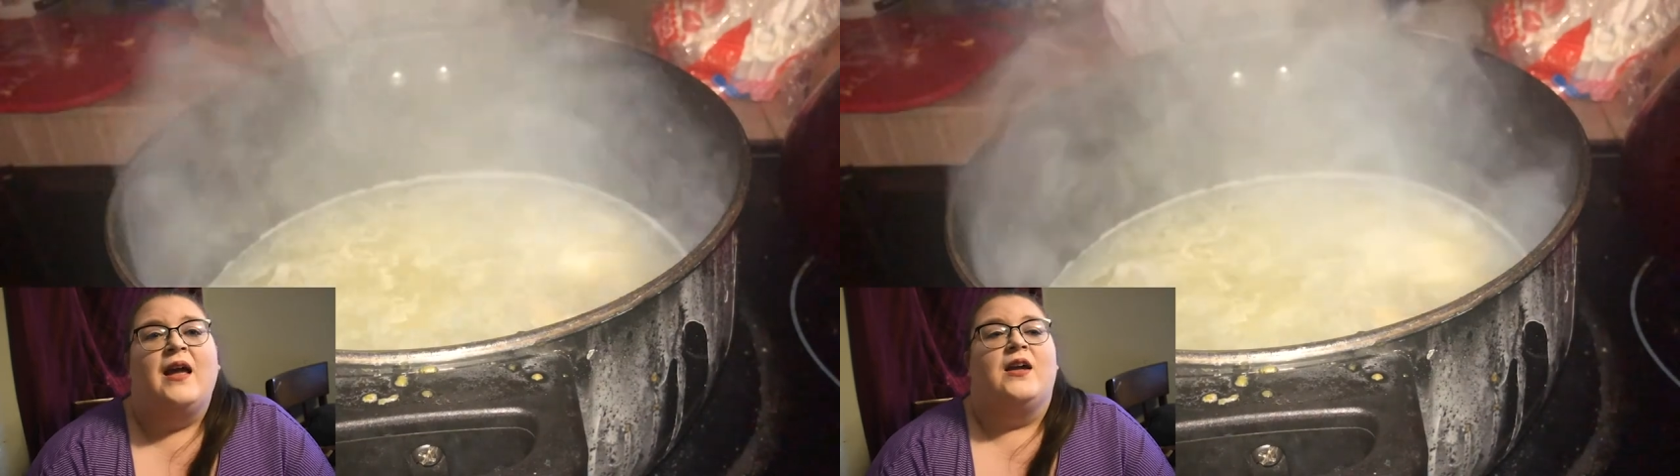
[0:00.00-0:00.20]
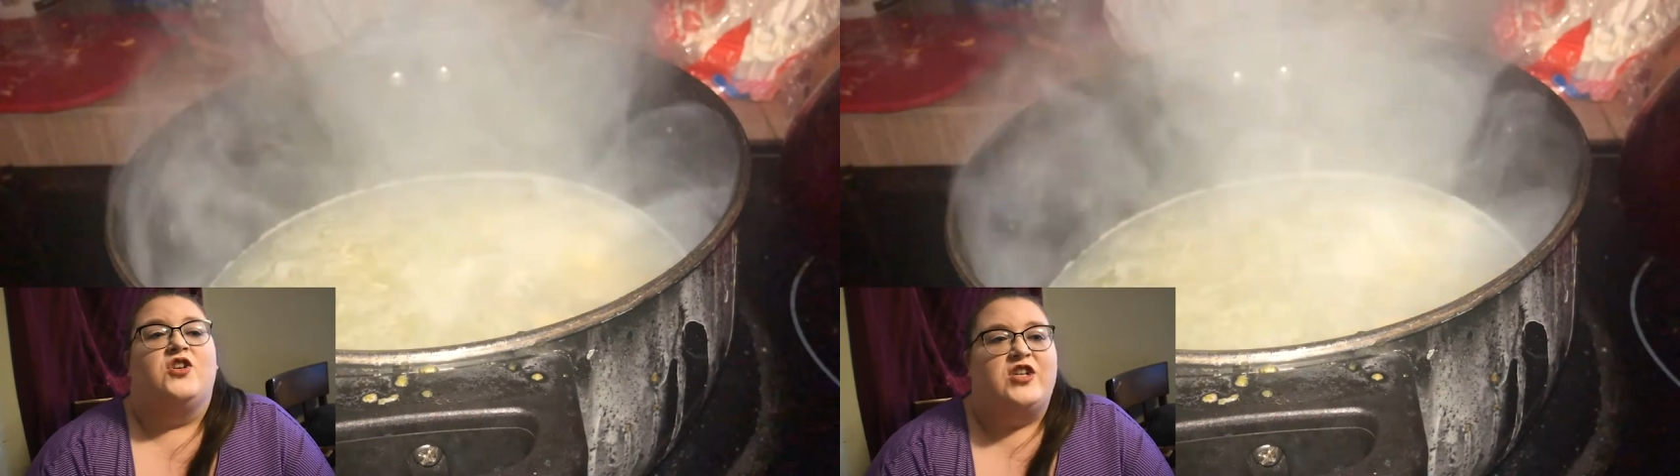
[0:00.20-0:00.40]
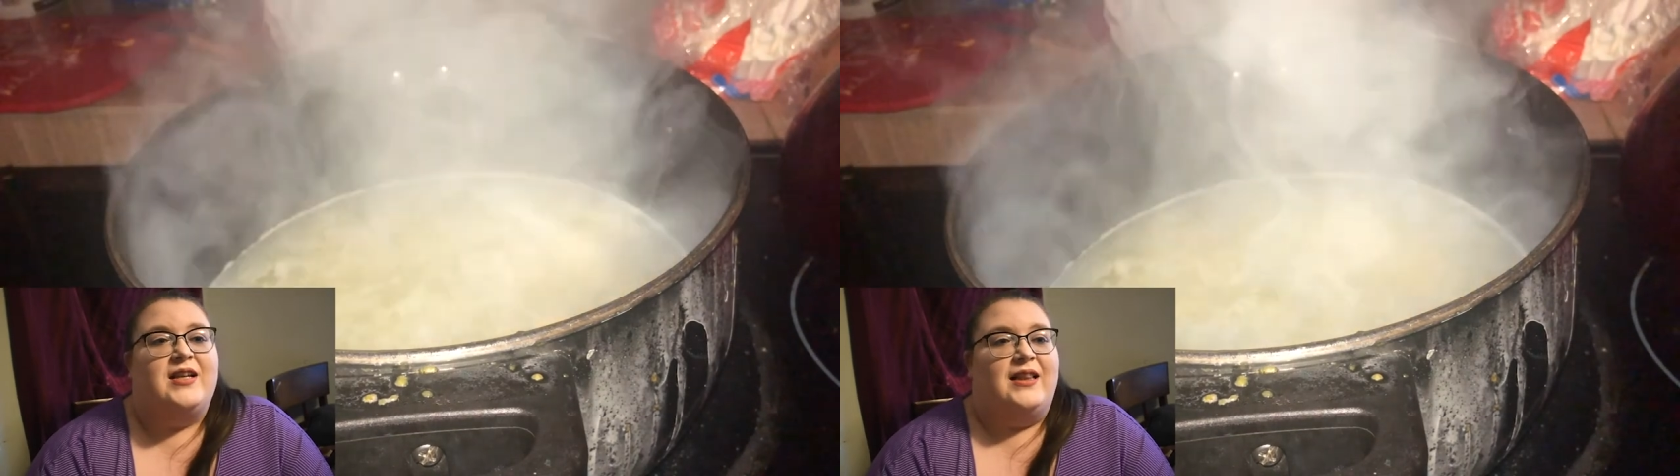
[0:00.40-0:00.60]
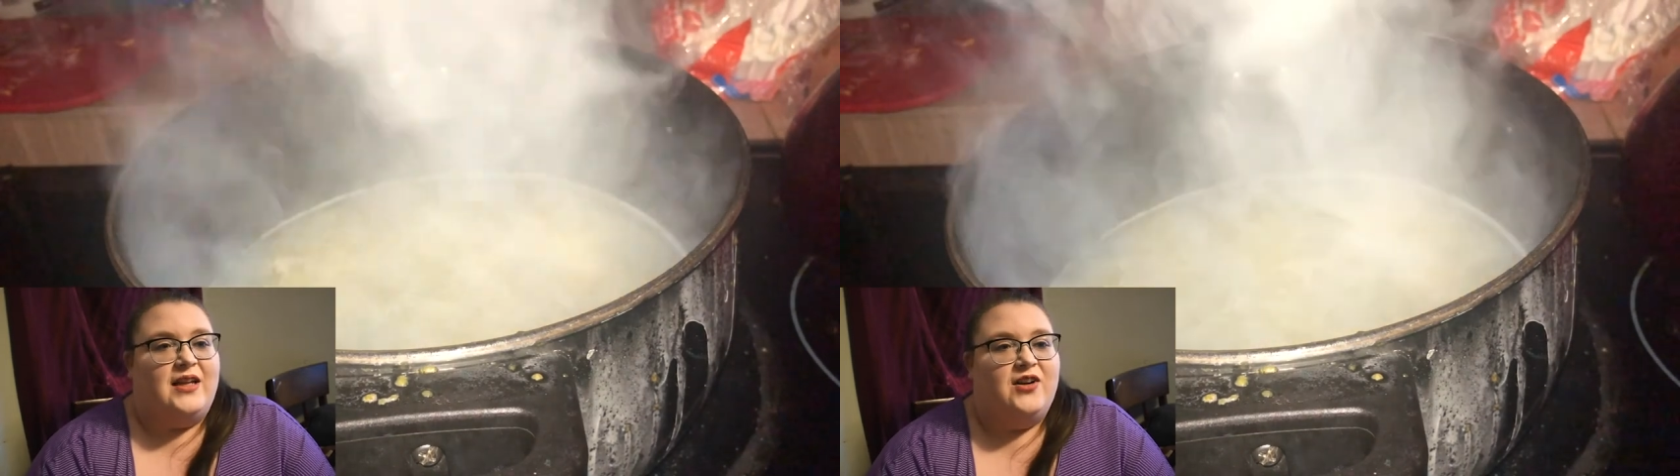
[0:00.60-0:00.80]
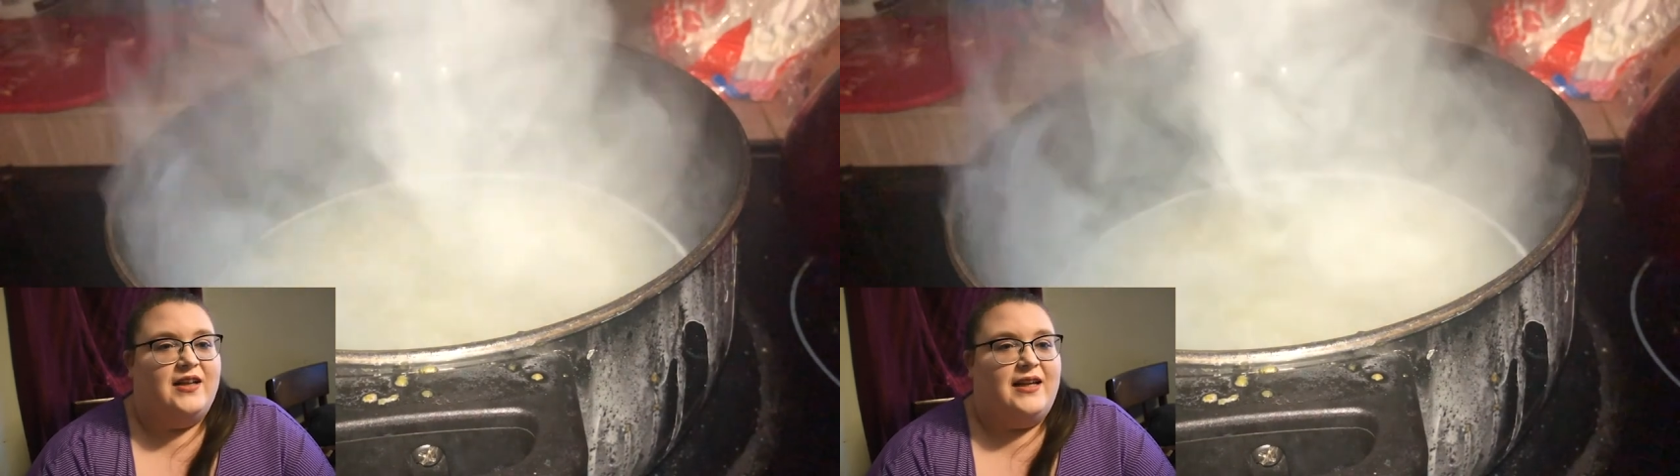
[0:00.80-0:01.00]
She
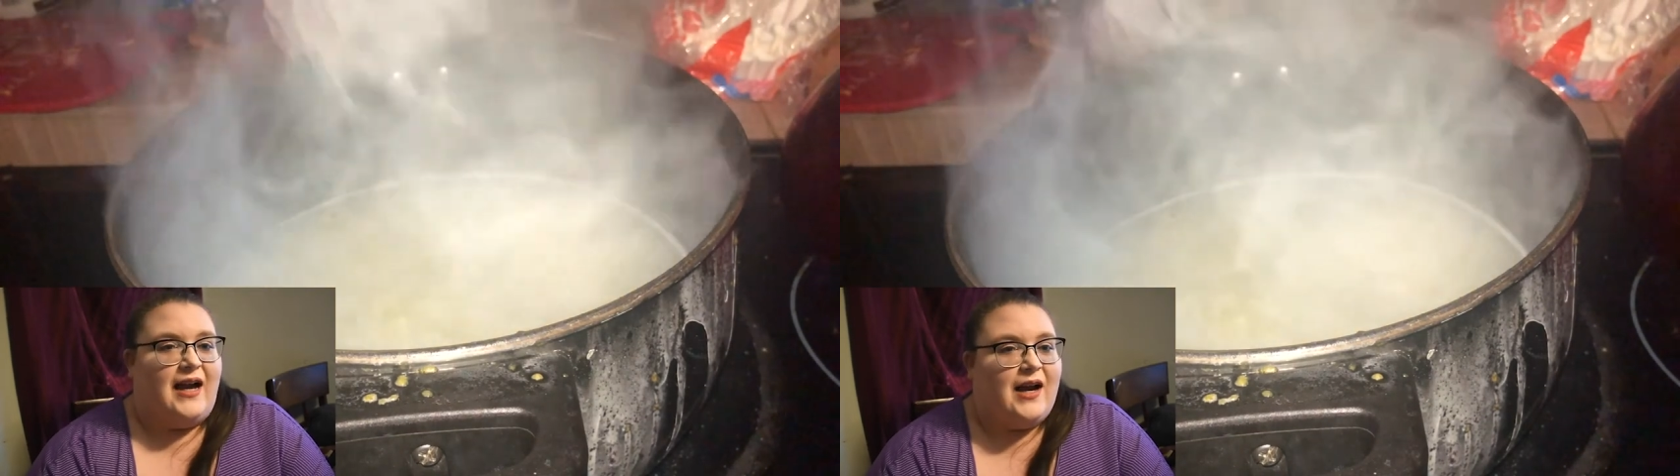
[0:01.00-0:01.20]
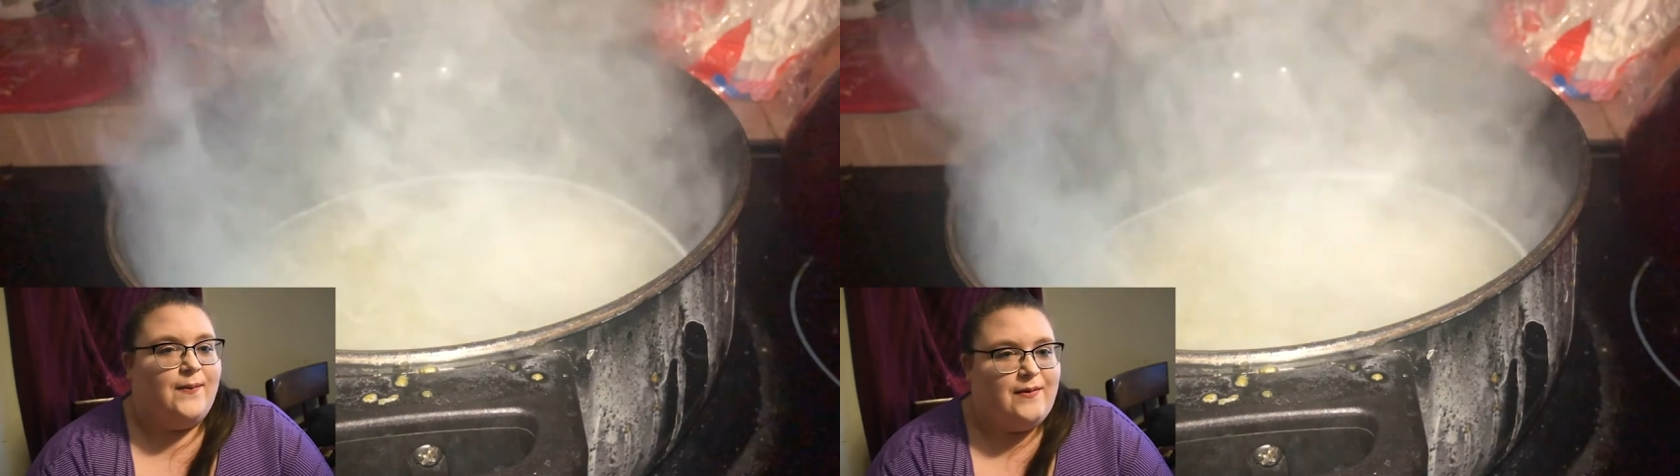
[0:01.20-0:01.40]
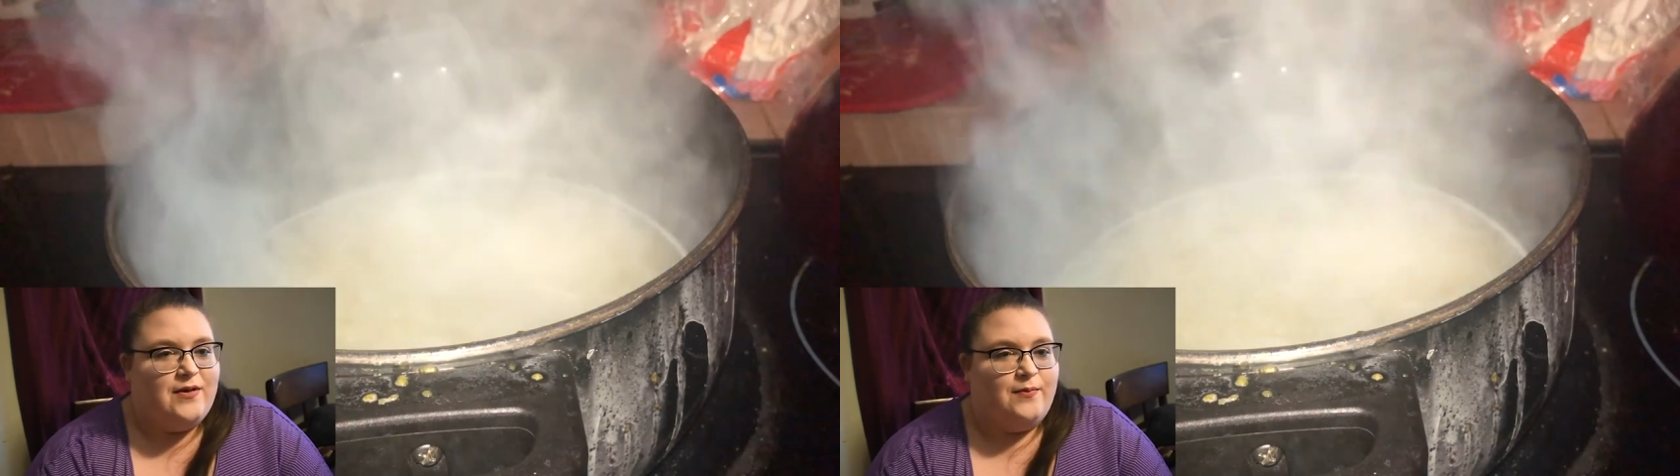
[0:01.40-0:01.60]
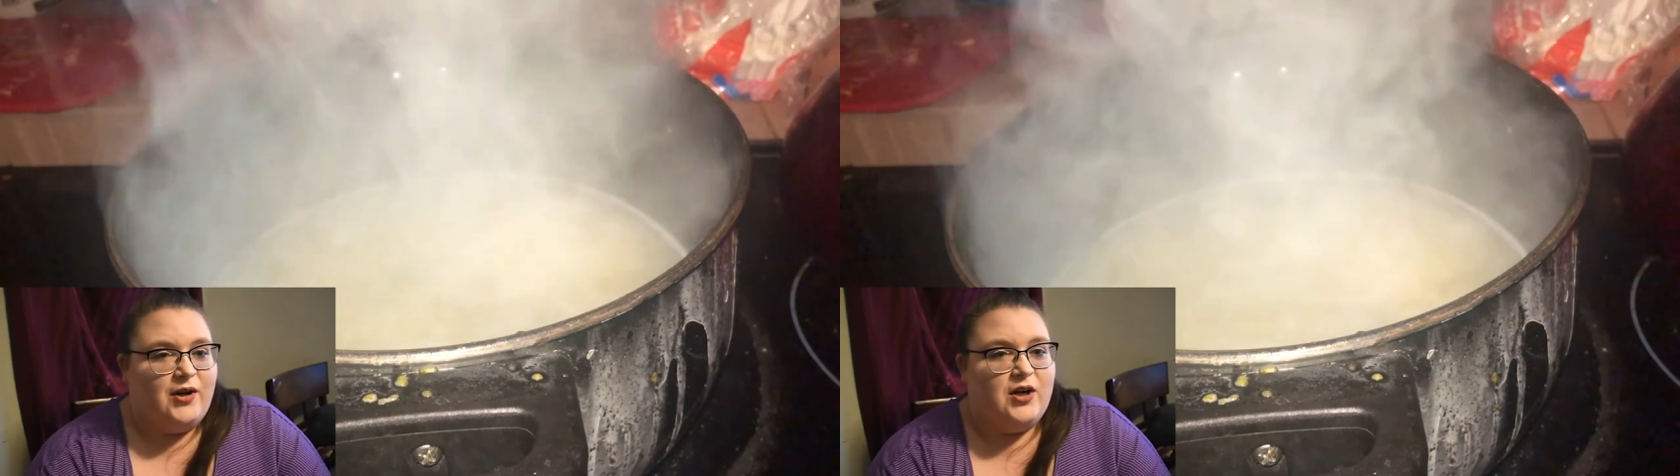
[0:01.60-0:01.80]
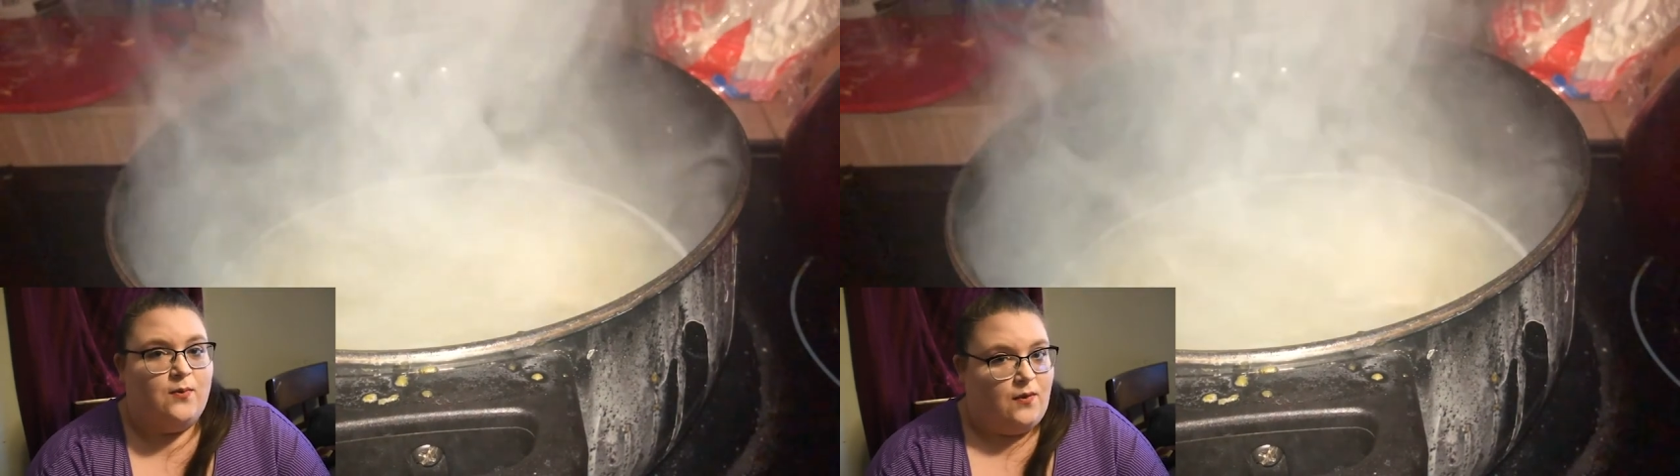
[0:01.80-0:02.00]
literally got away with
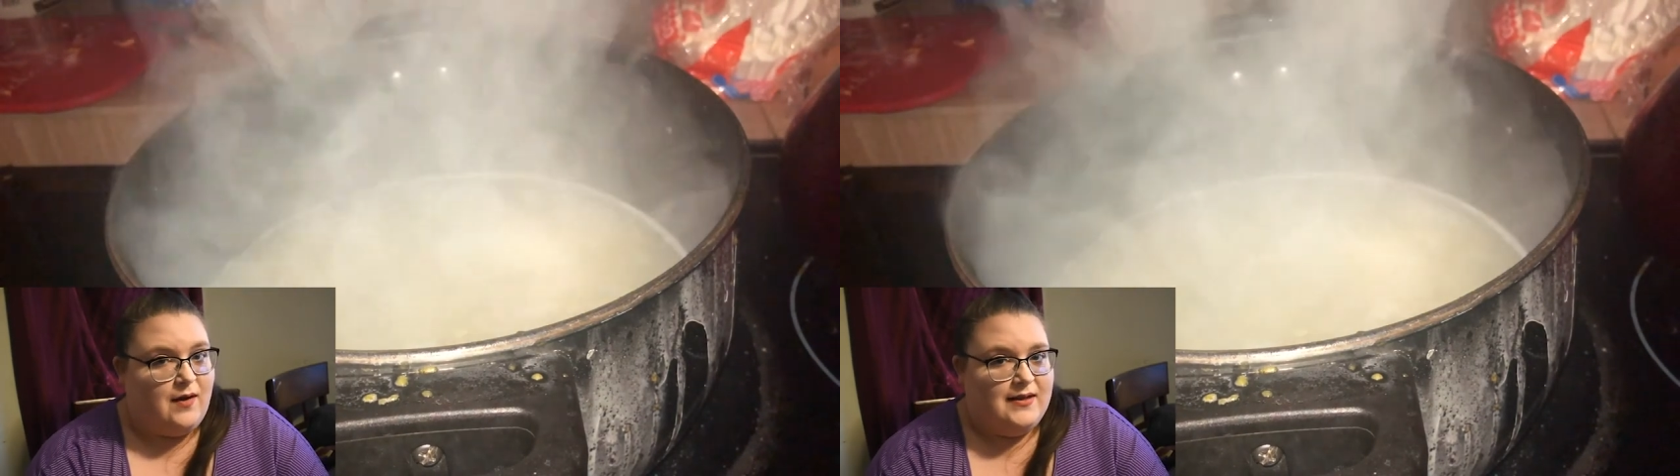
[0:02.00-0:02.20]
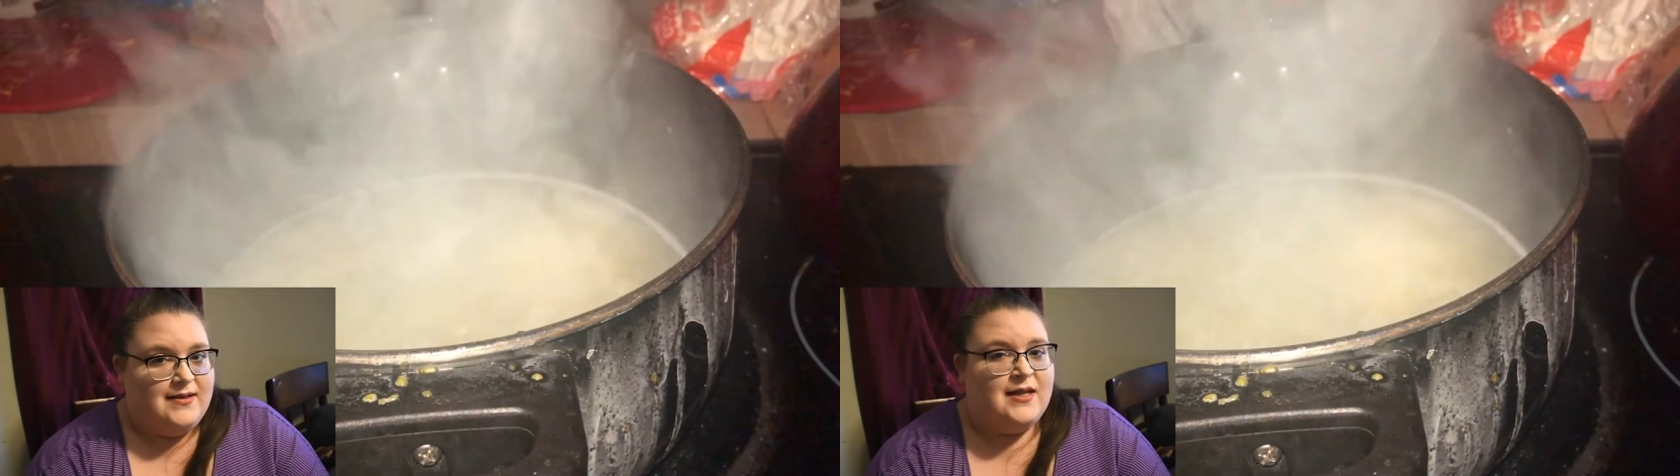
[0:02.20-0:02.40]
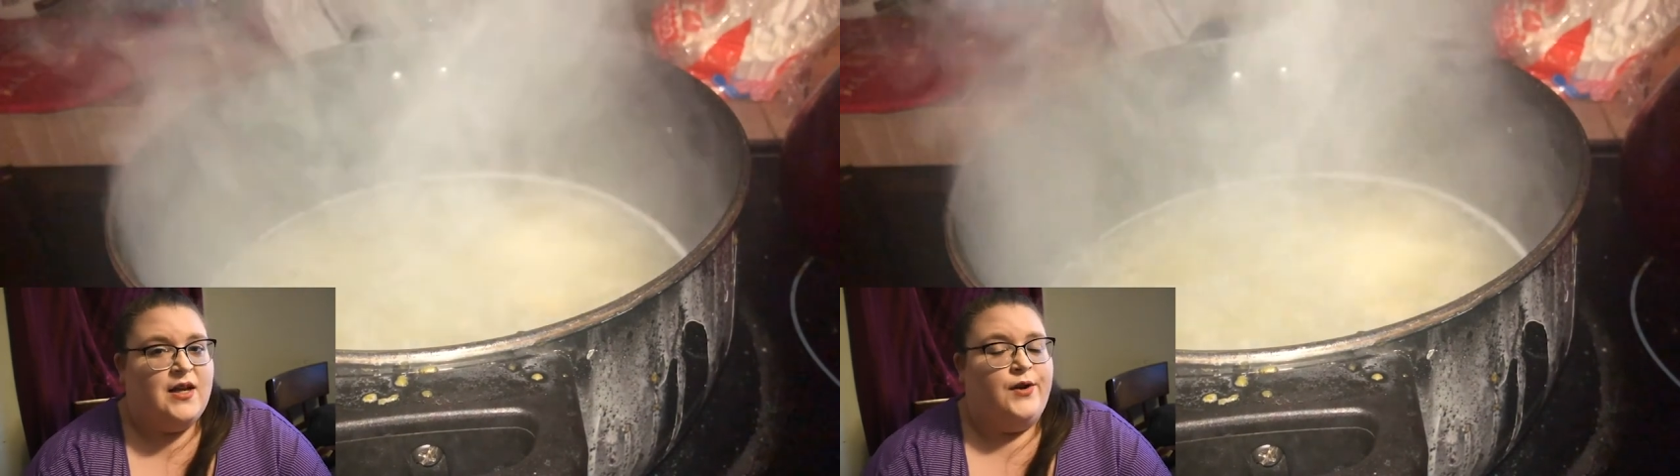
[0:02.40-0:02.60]
murder once.